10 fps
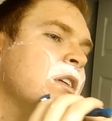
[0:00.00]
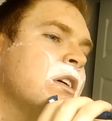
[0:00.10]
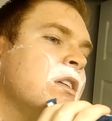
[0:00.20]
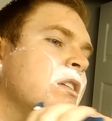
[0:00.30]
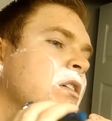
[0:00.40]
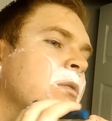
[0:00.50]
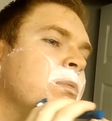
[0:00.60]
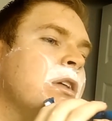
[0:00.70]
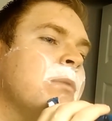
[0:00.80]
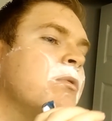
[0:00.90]
like I need to
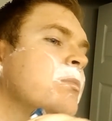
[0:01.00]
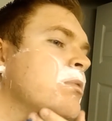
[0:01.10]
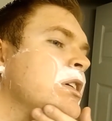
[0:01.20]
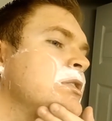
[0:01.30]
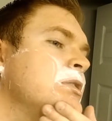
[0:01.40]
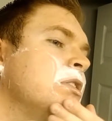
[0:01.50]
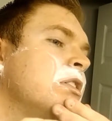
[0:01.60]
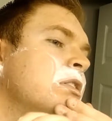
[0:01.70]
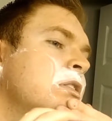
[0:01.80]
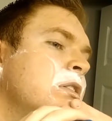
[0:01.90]
apply more pressure
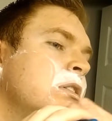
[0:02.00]
there.